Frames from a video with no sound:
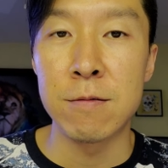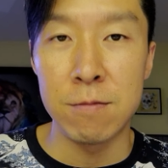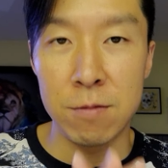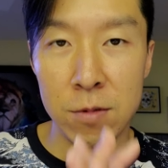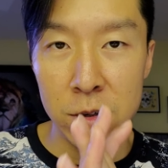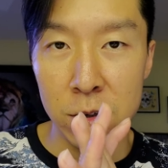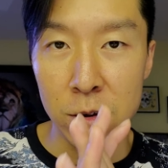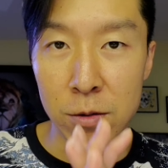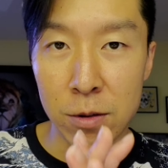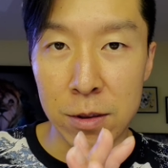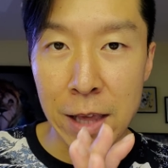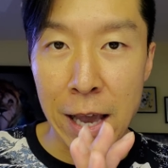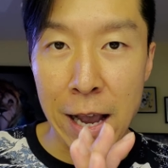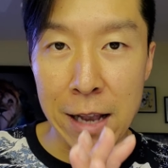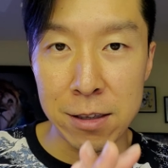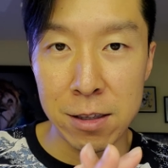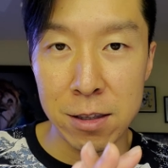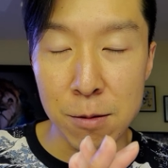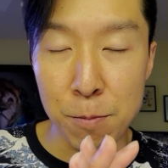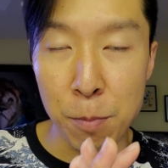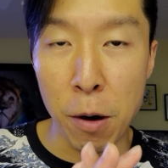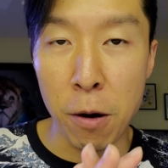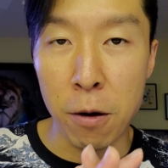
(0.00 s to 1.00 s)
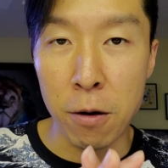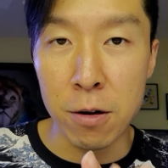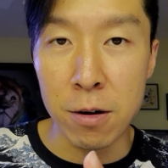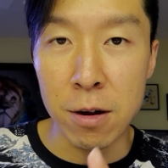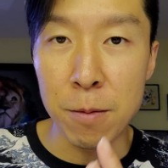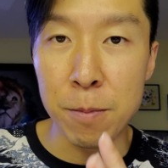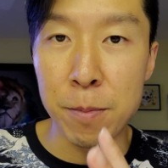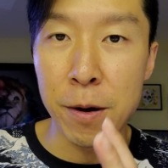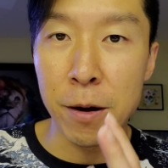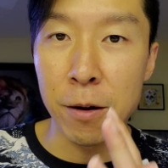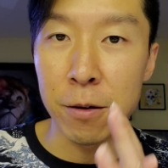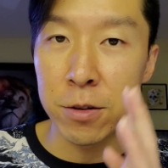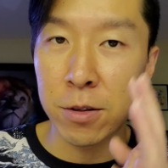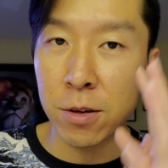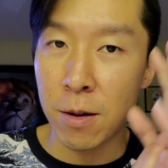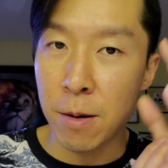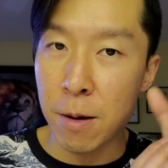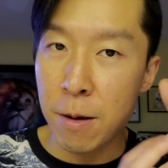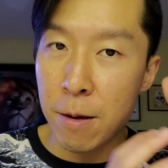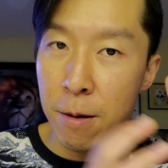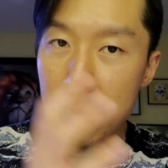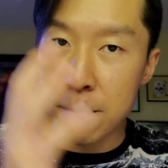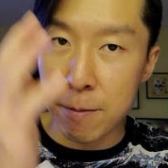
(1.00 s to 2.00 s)
So that's the part about
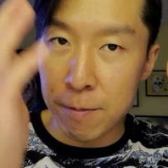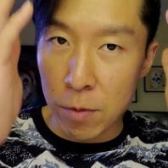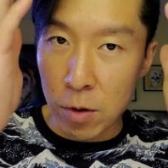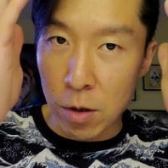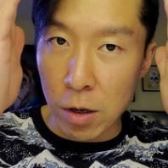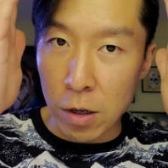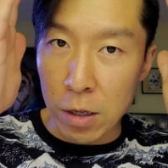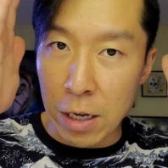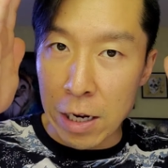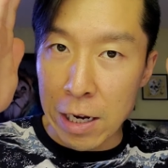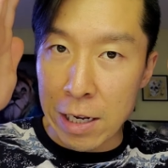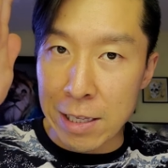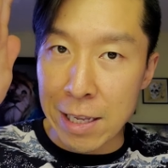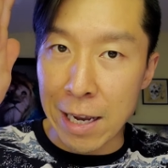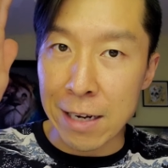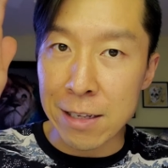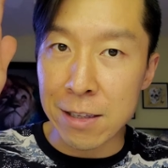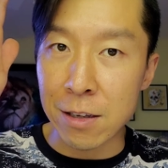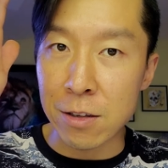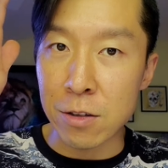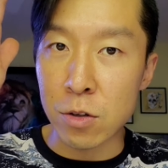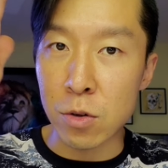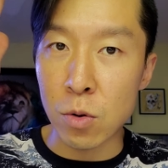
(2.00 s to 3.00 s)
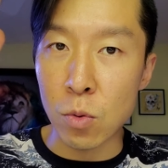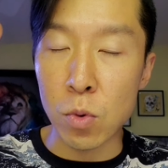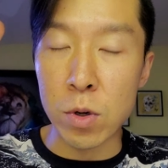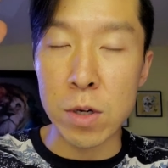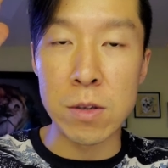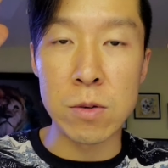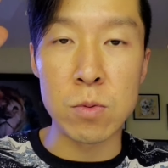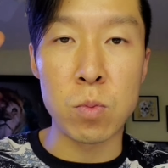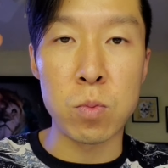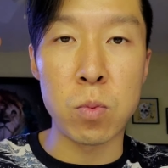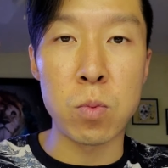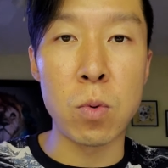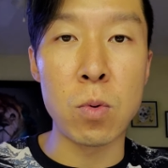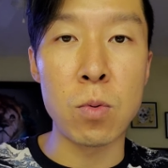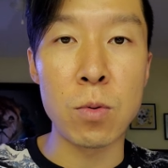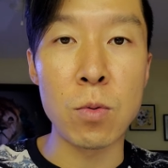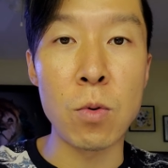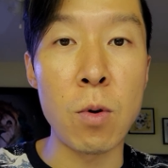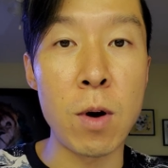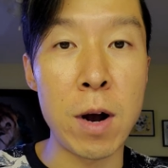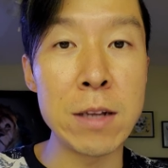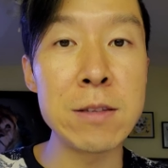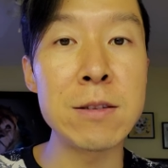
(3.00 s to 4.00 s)
connecting to what is
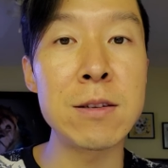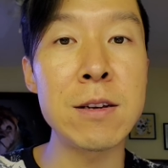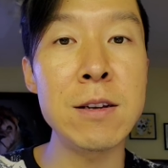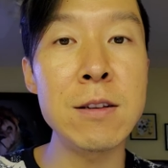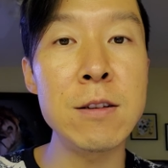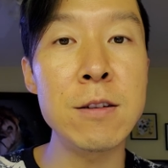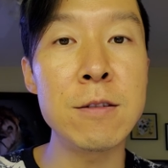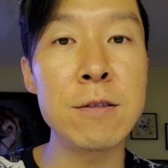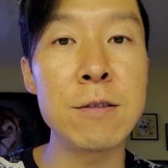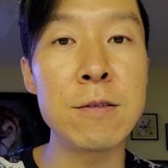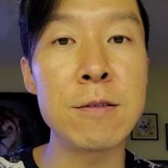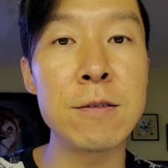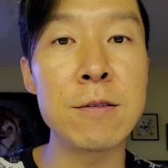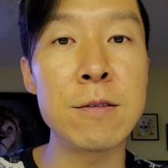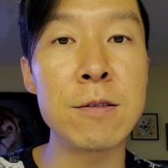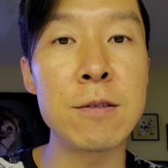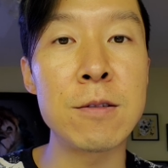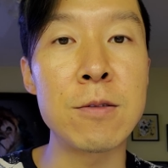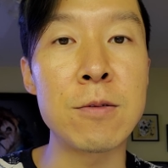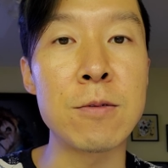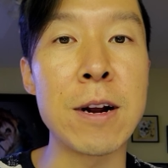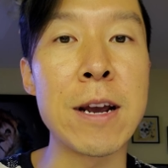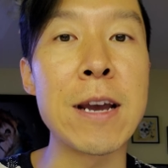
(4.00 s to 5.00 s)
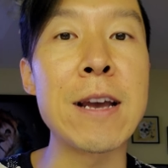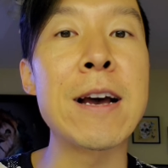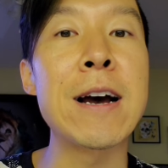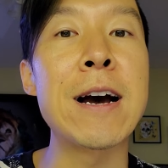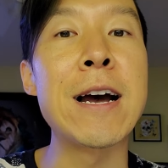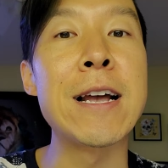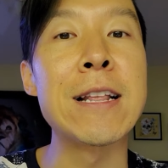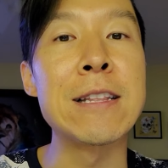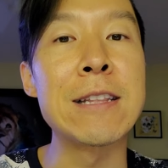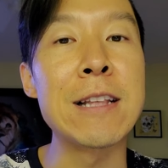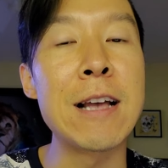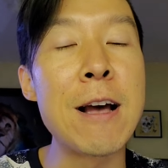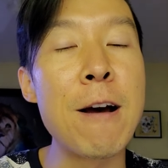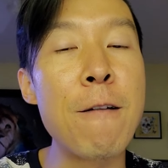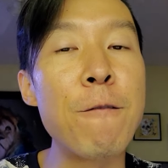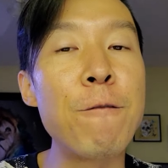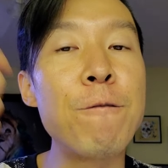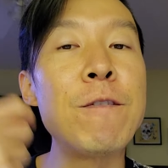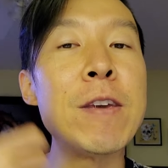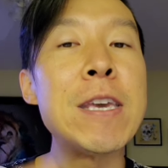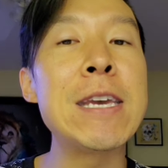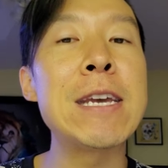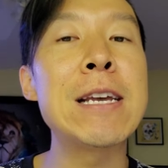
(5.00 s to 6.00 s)
wanted, right? And
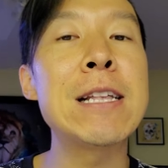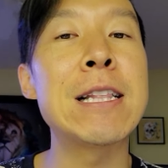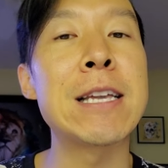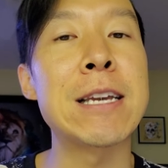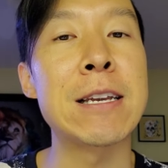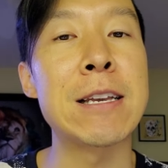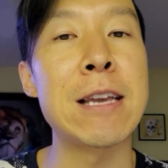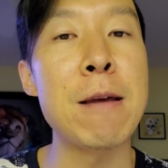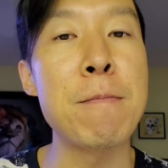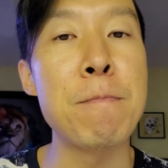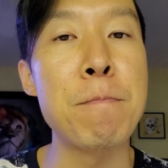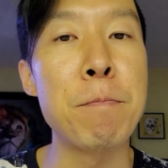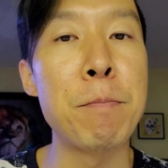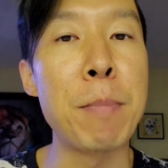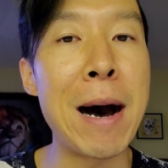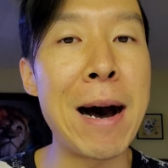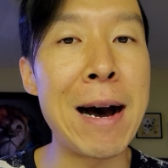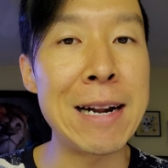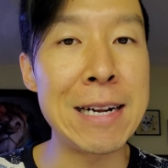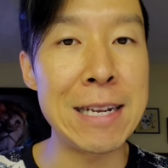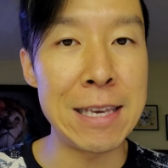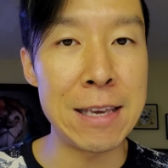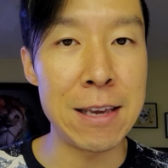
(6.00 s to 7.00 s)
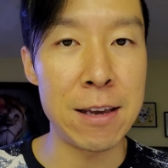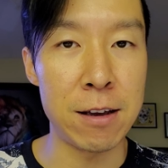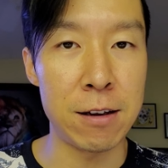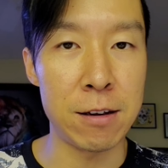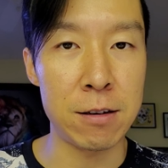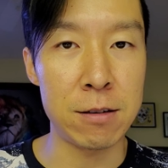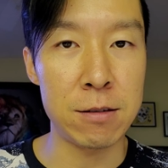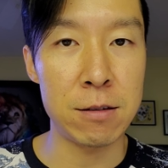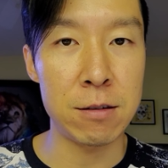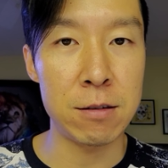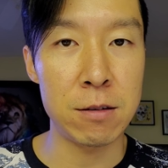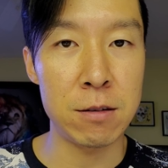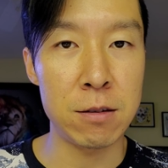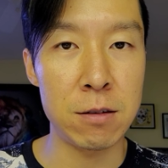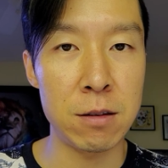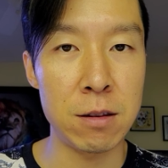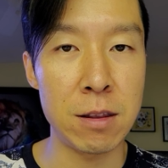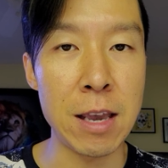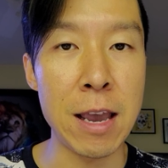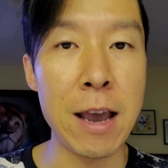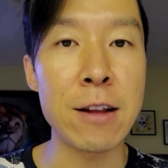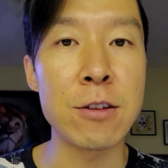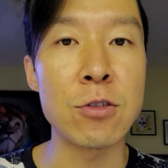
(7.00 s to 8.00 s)
feeling, embodying
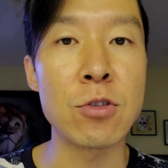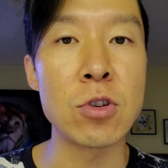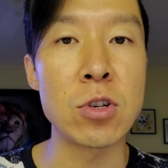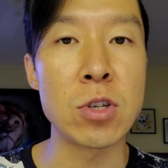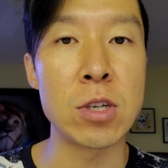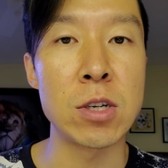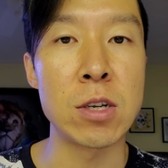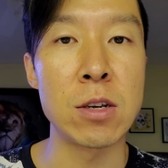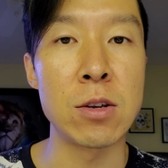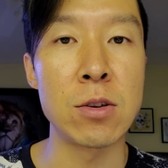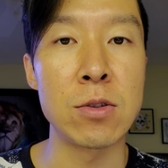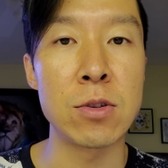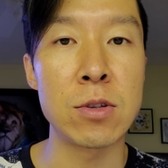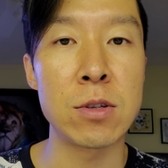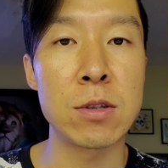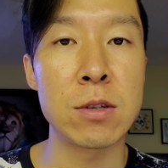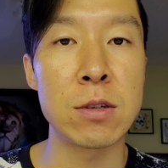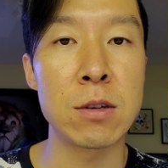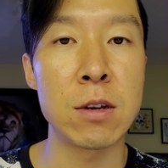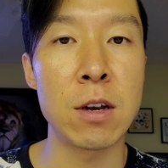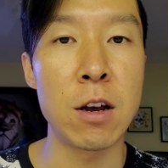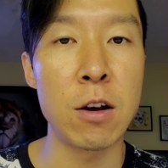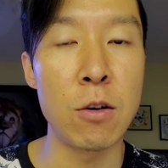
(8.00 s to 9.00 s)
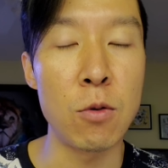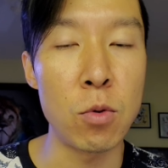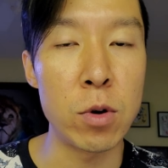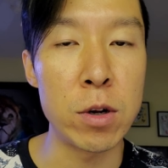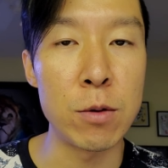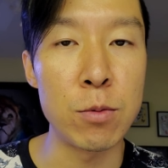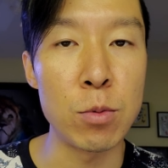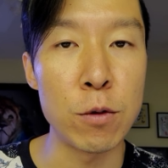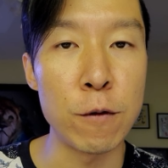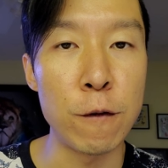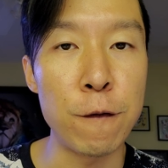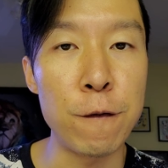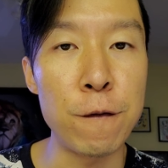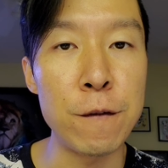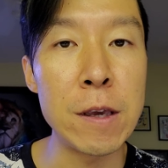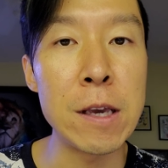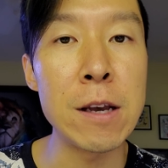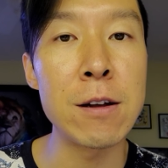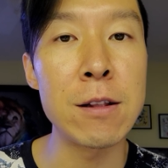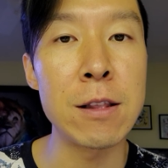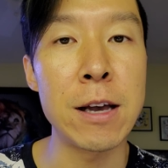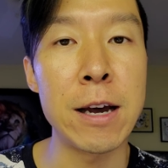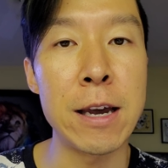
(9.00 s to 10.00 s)
the energies, uh, what it would
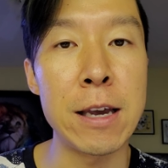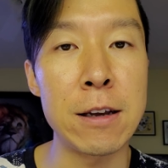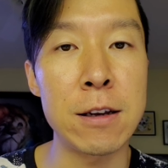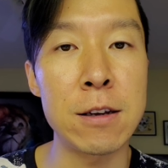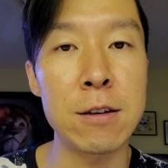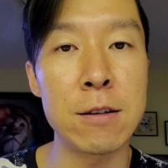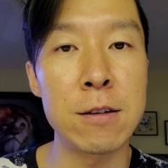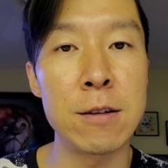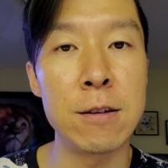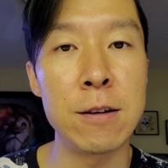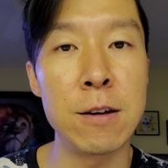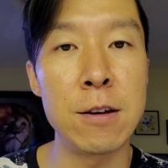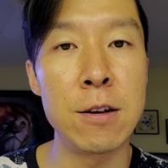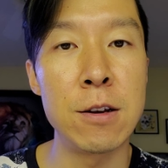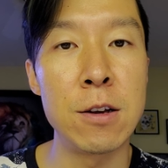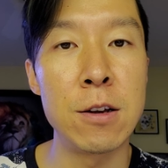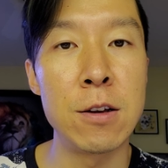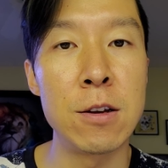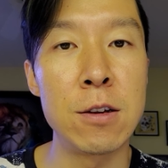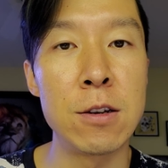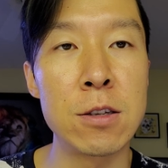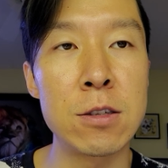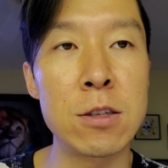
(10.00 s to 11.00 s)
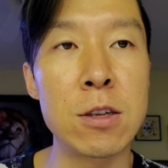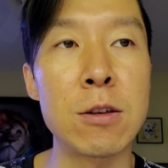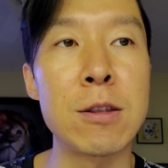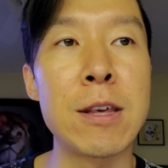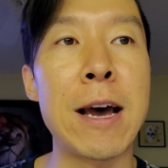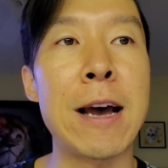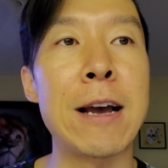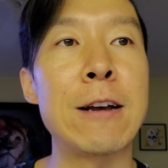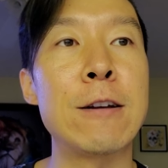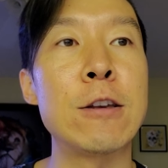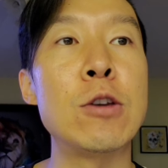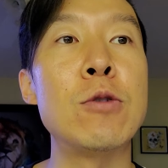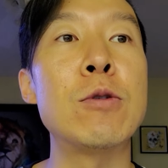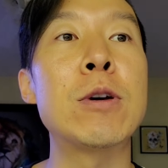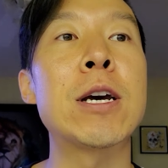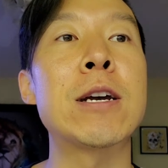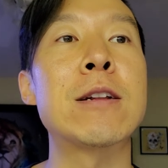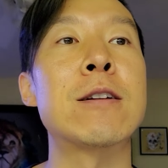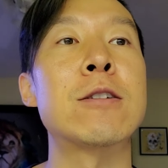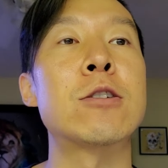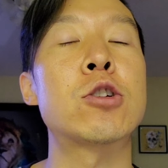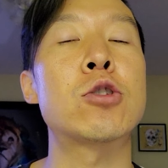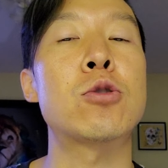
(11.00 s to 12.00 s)
feel like, so that you
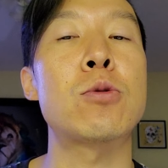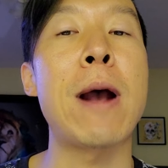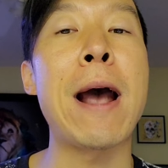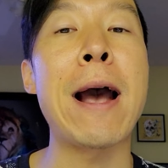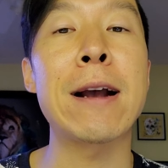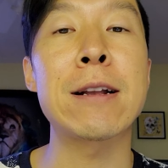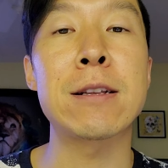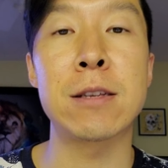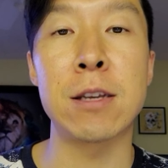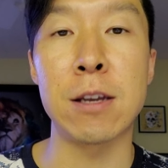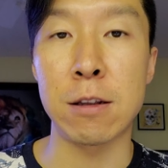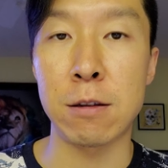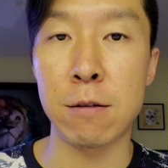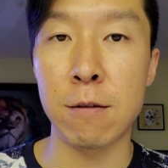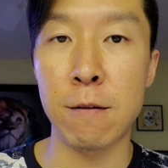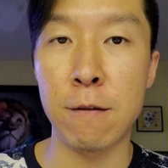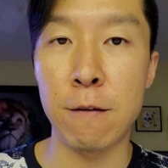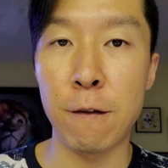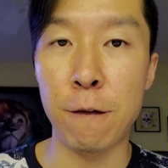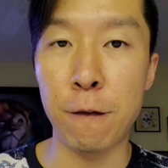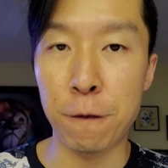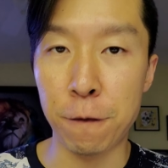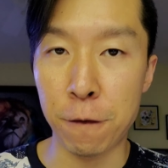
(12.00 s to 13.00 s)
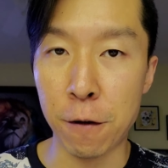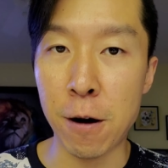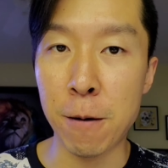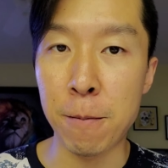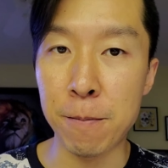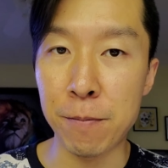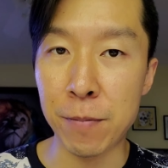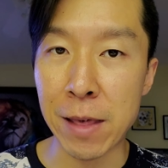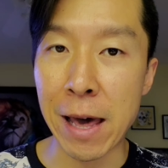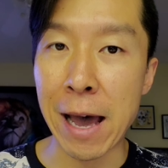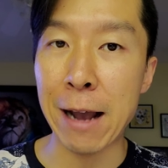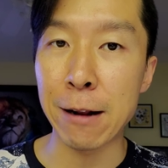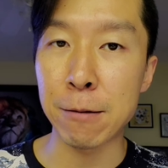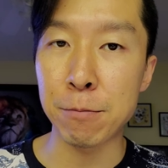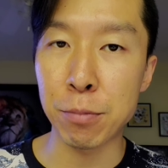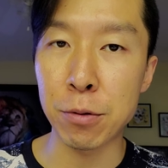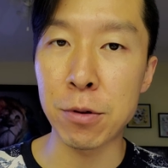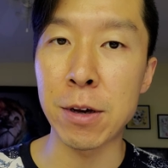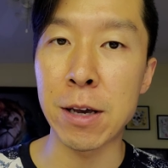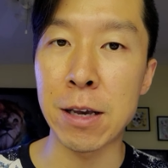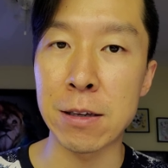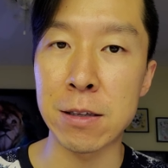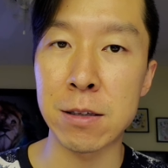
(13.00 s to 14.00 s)
can attract it from that
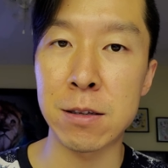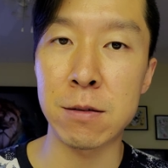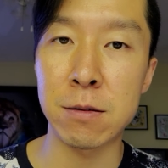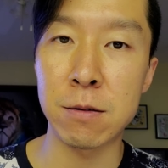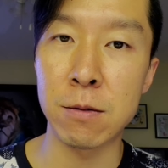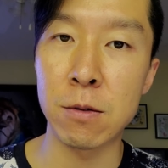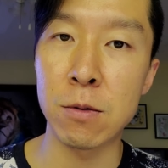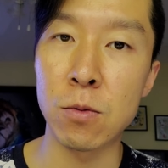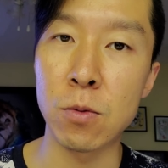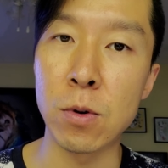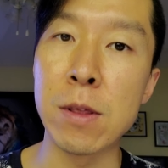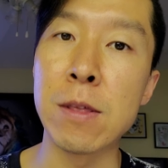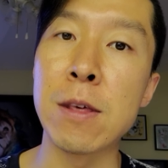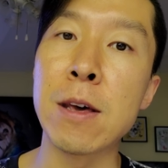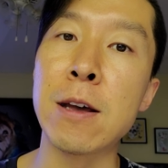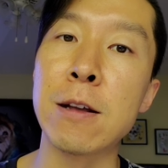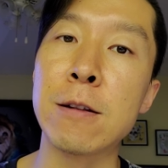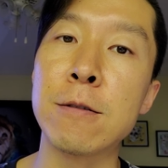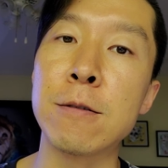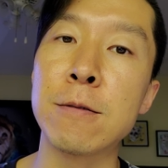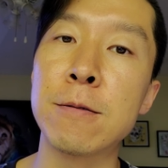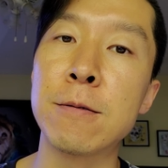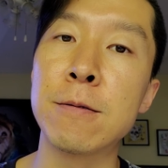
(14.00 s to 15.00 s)
place within.